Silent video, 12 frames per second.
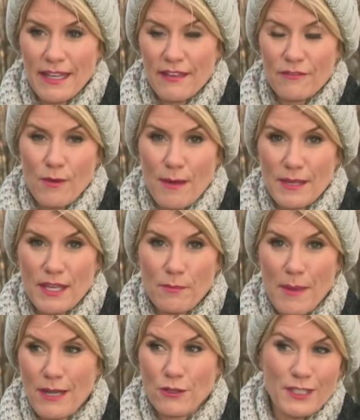If Kwame
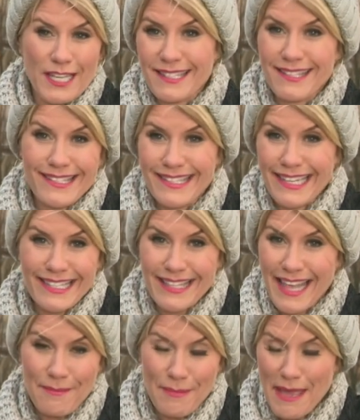Kilpatrick doesn't stick
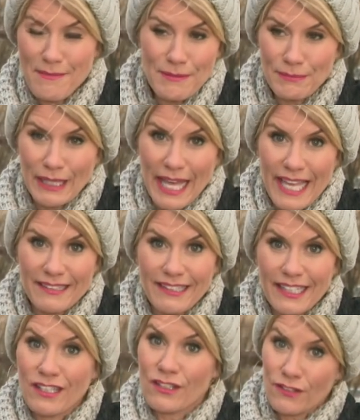to that payment plan,
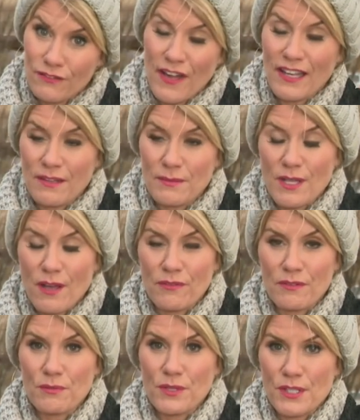he could find
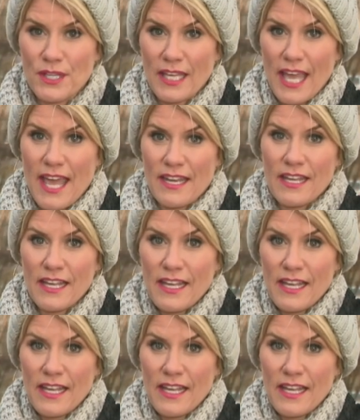himself in prison again.